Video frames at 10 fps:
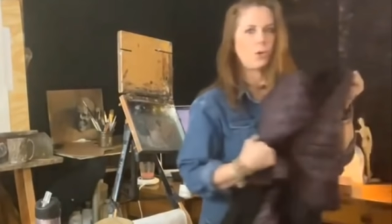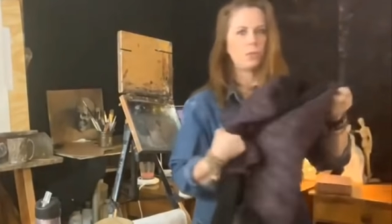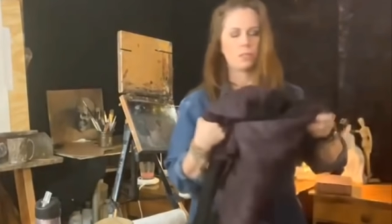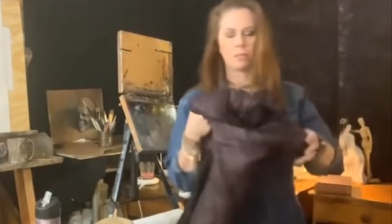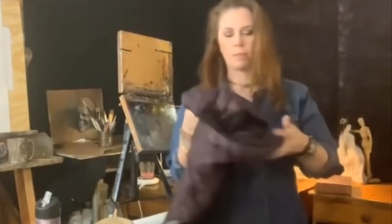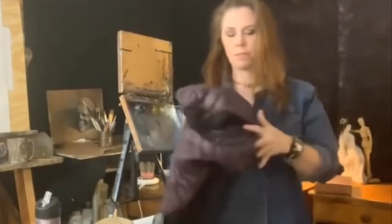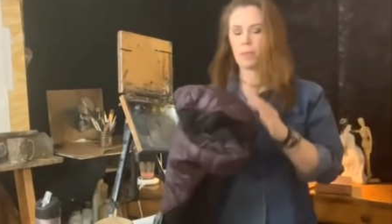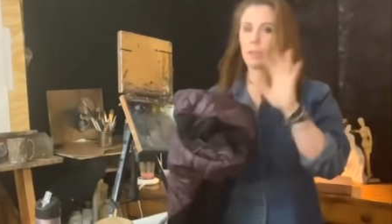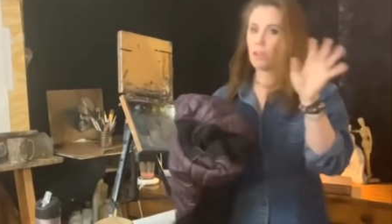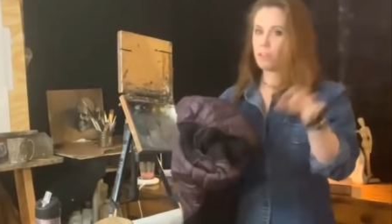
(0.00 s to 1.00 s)
of coats,
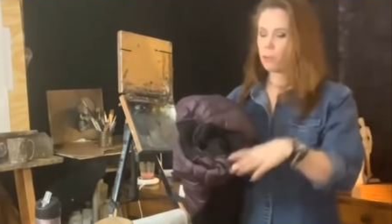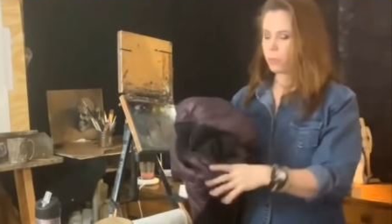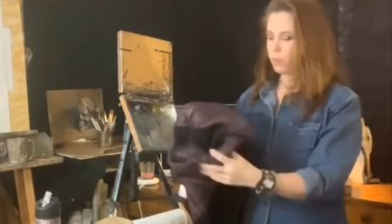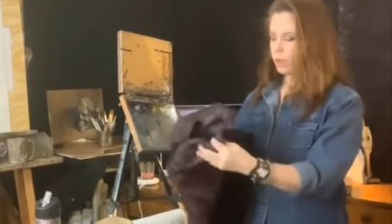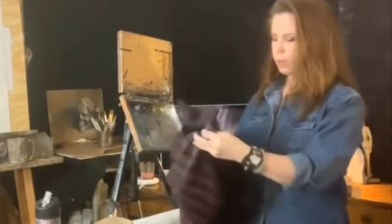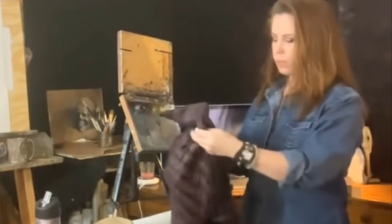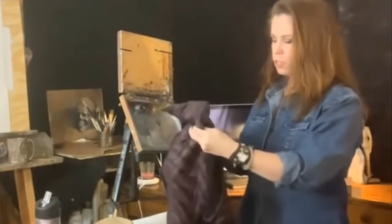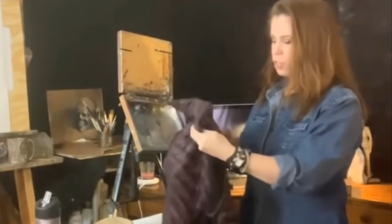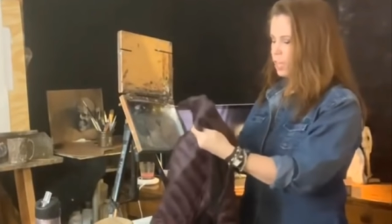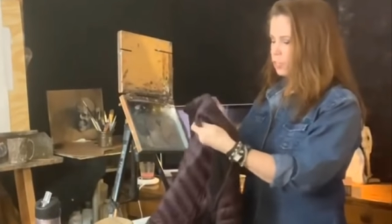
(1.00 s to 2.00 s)
you never know when the weather
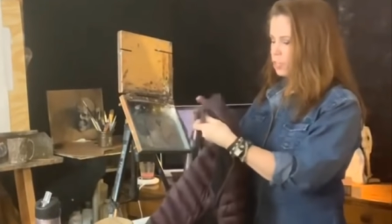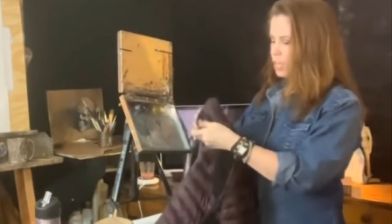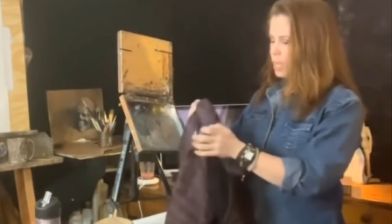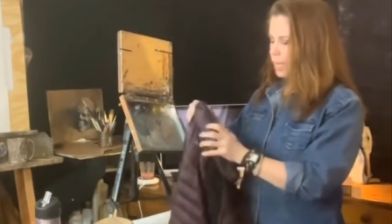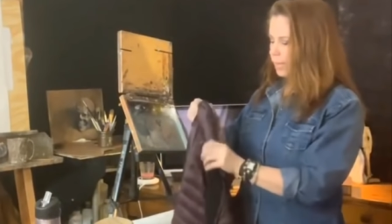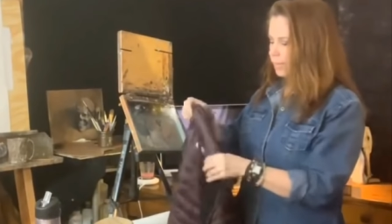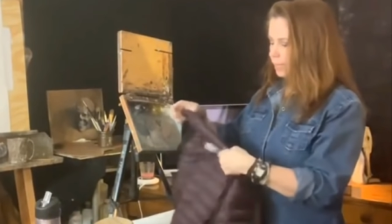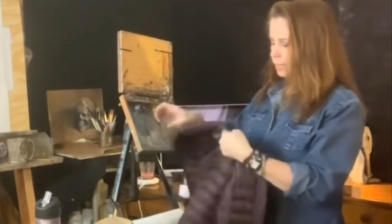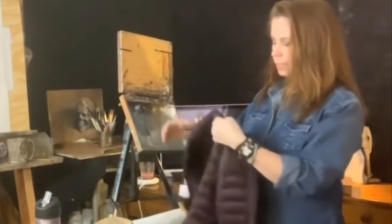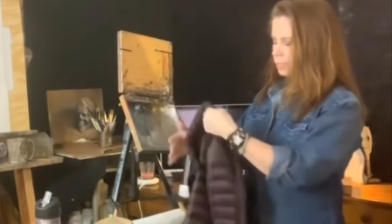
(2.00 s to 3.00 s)
can change. I
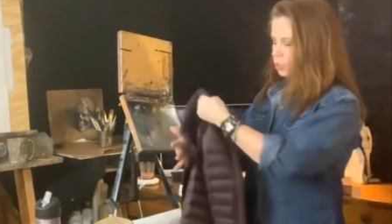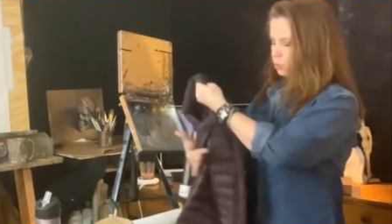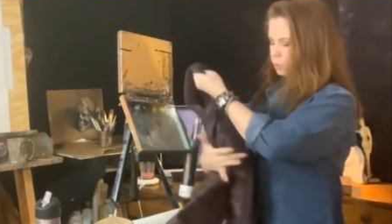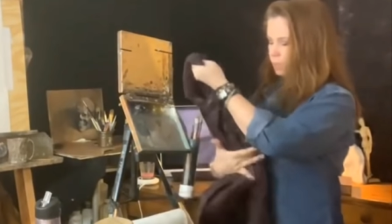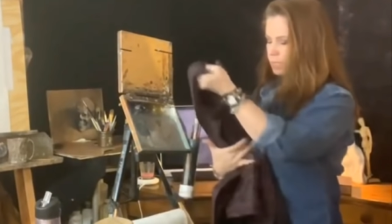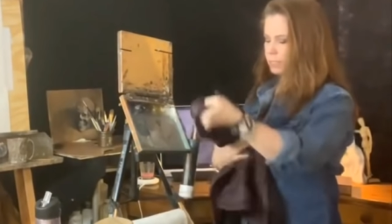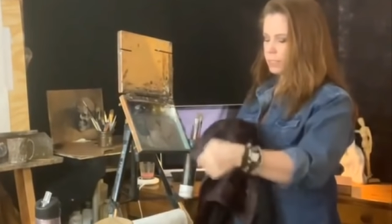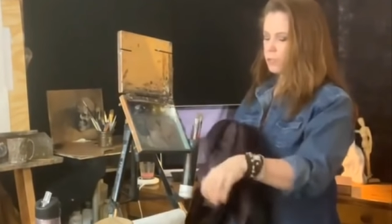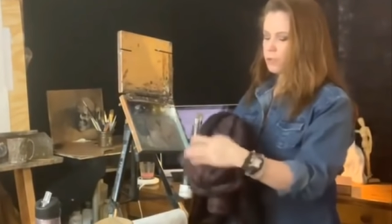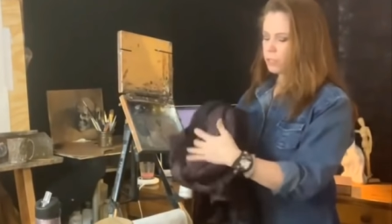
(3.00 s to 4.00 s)
like these coats
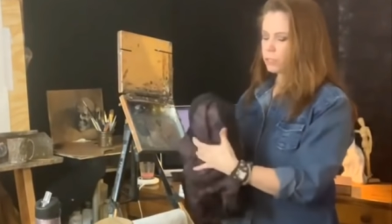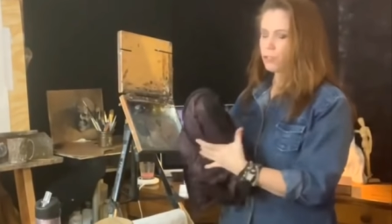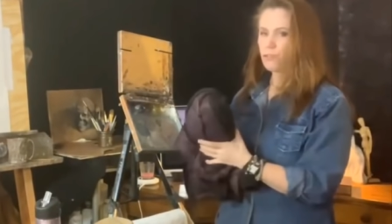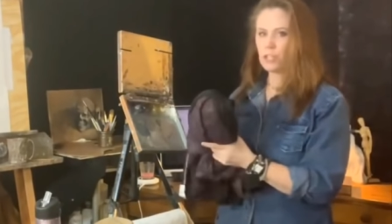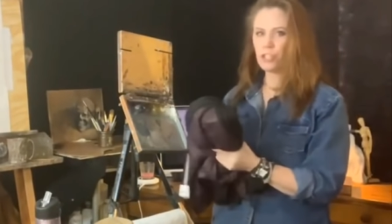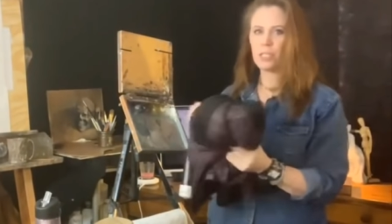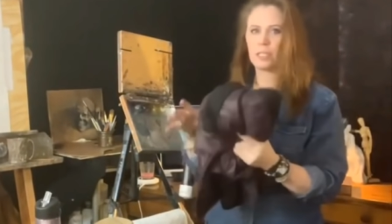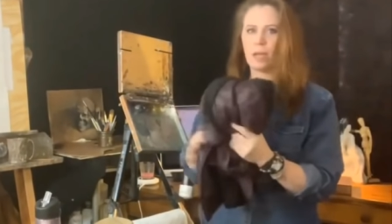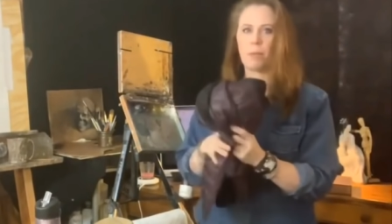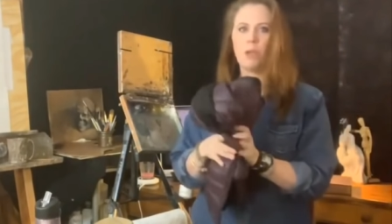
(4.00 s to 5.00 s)
because you can scrunch
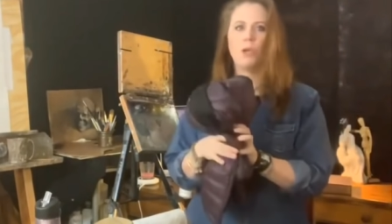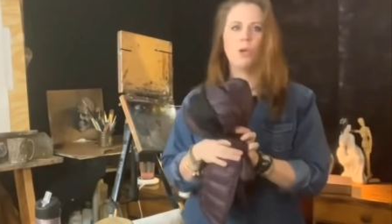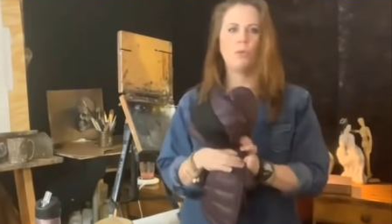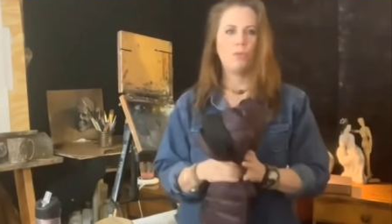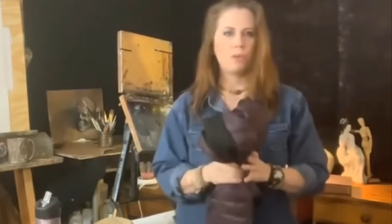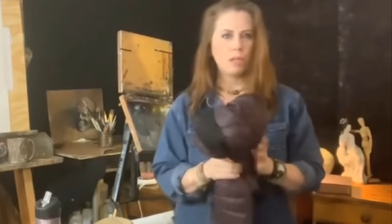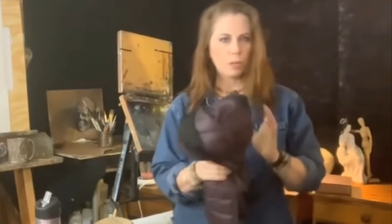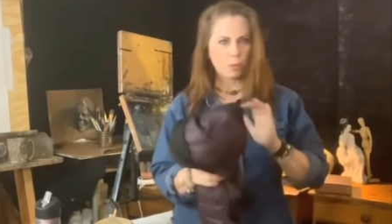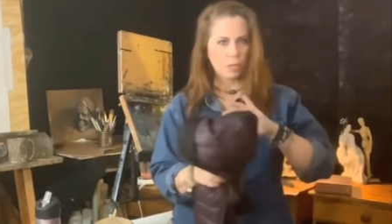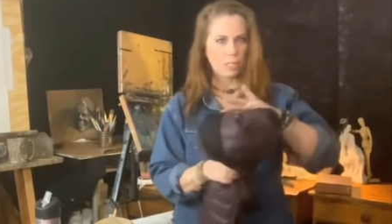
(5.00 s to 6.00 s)
these up
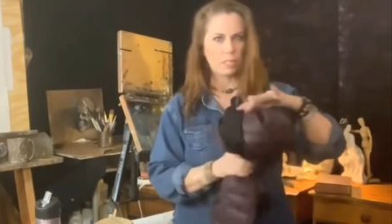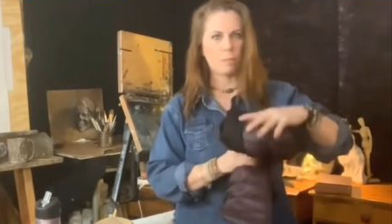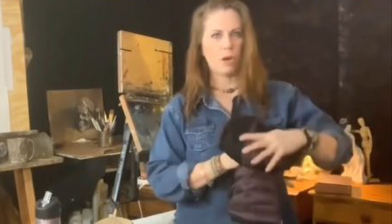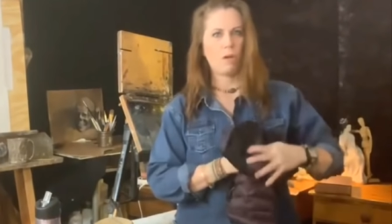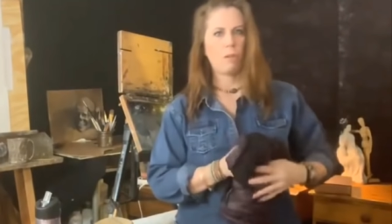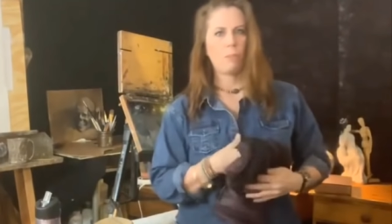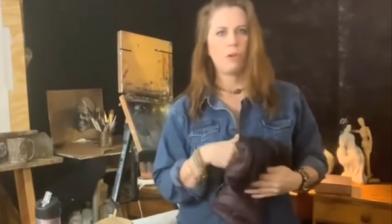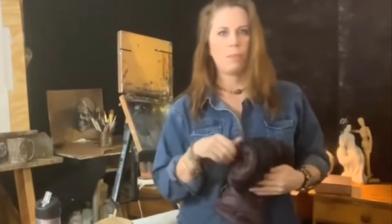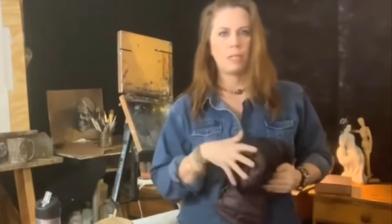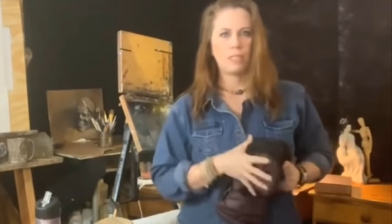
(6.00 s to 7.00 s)
really, really small and
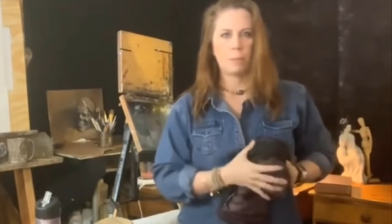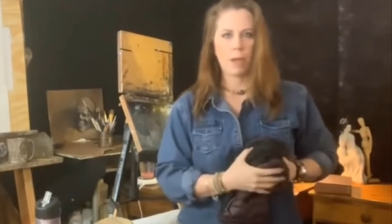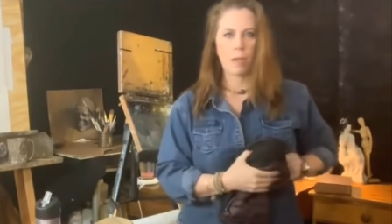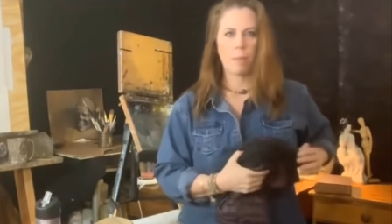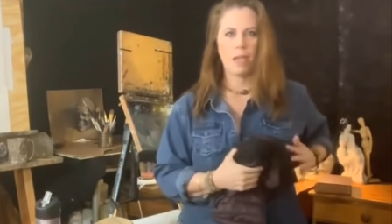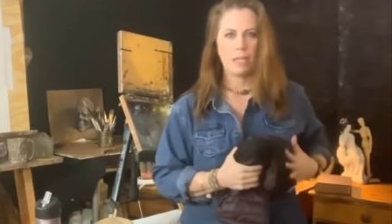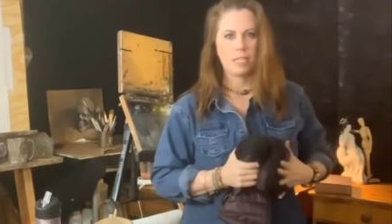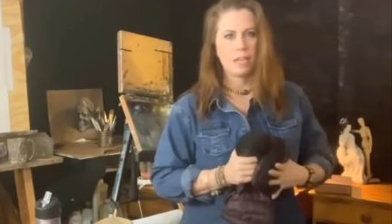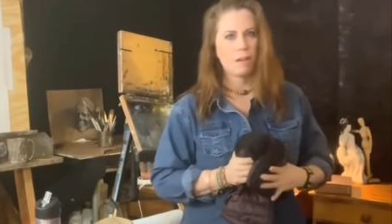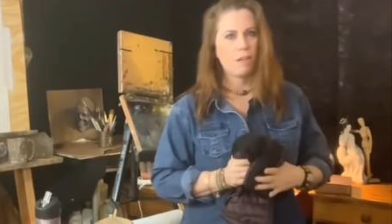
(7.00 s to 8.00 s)
put them in a Ziploc bag. You
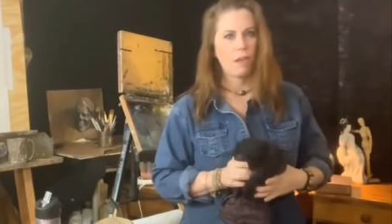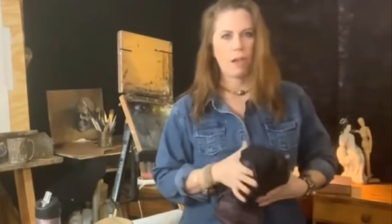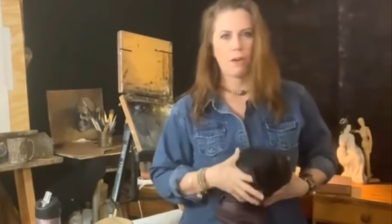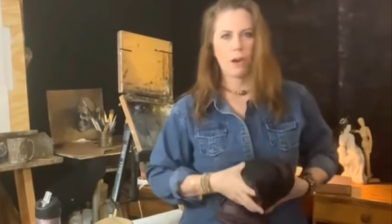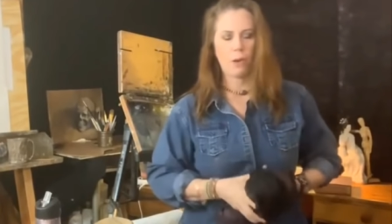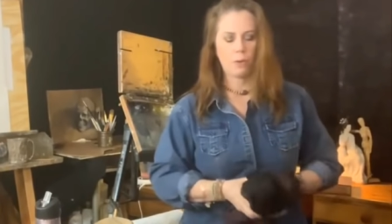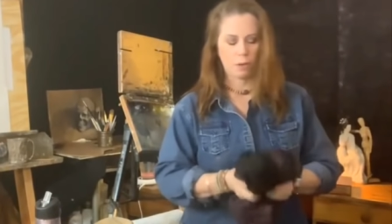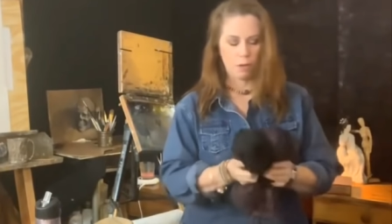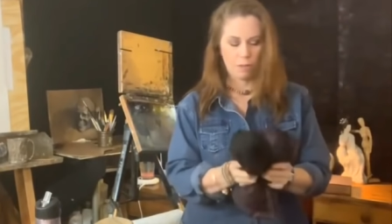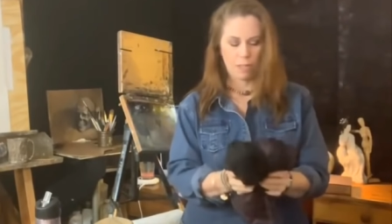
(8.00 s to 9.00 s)
take all the air out
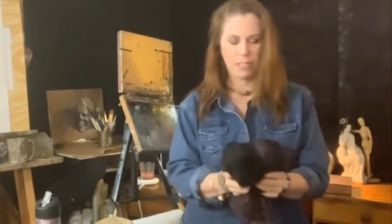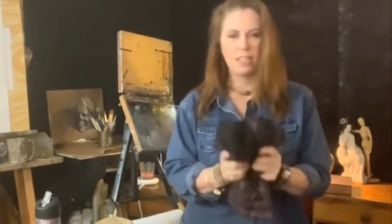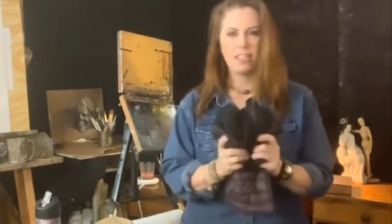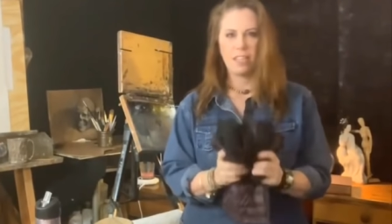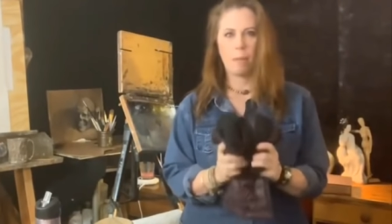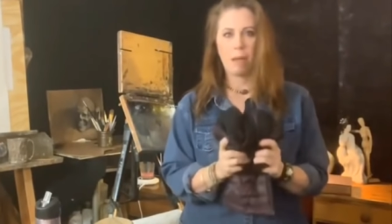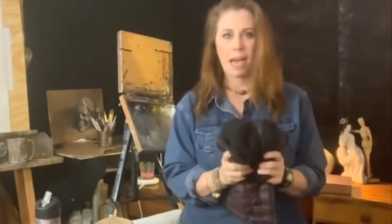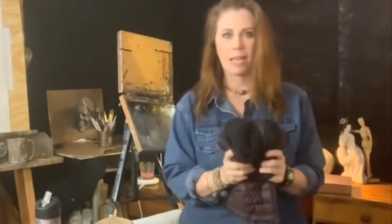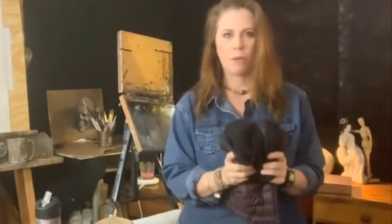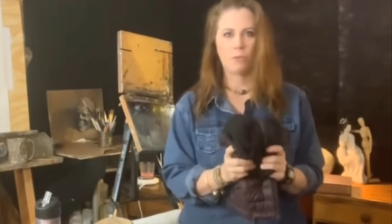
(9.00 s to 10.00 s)
and all that and
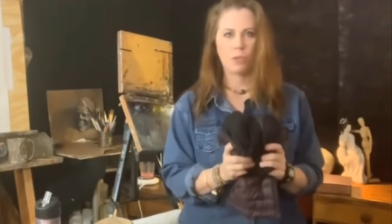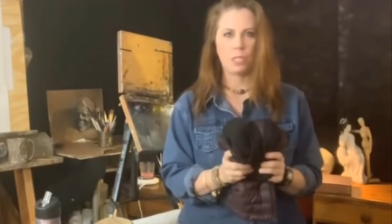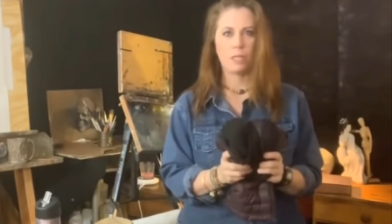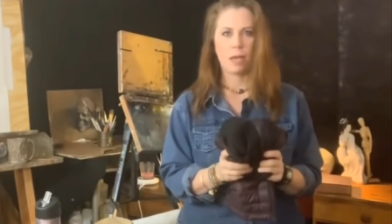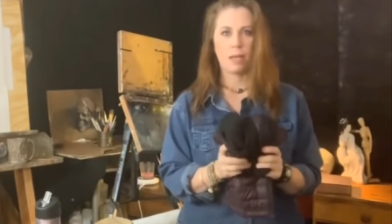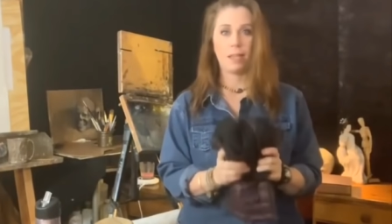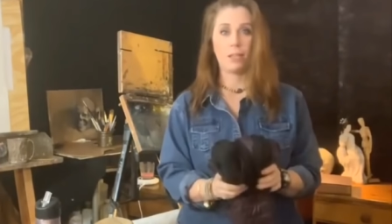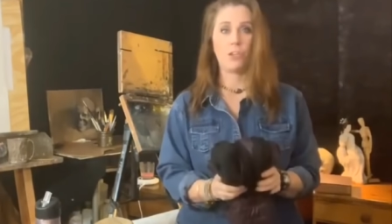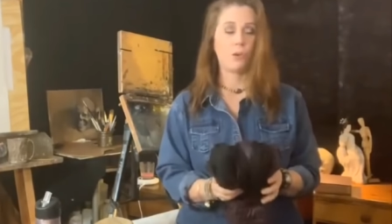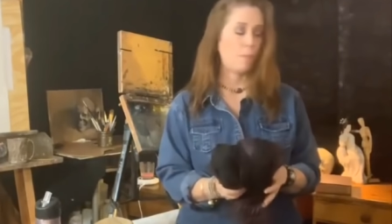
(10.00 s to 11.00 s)
pack it really tight
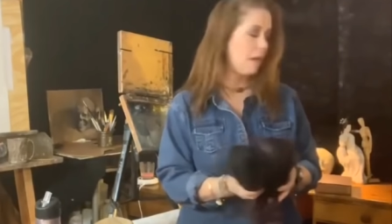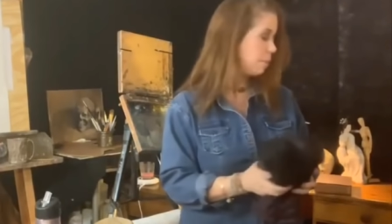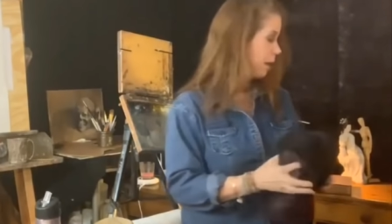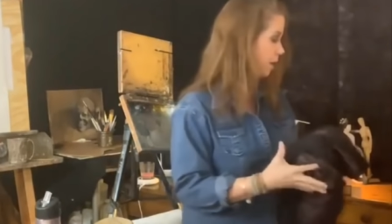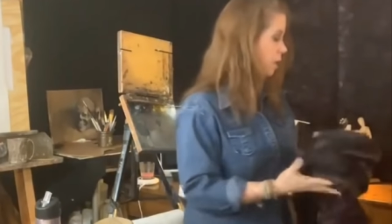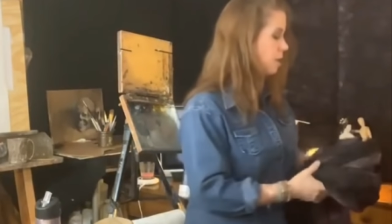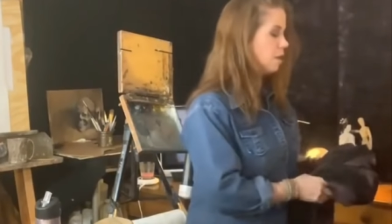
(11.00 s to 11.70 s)
in your backpack.